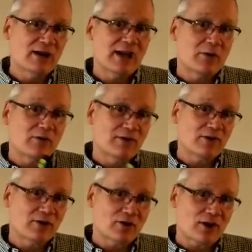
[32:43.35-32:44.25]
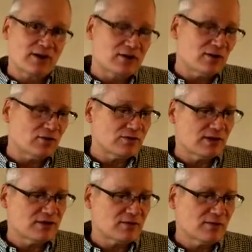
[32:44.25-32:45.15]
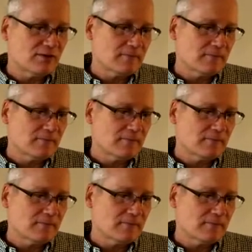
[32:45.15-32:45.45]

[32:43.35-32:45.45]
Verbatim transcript: and revealed in Christ in the Old Testament.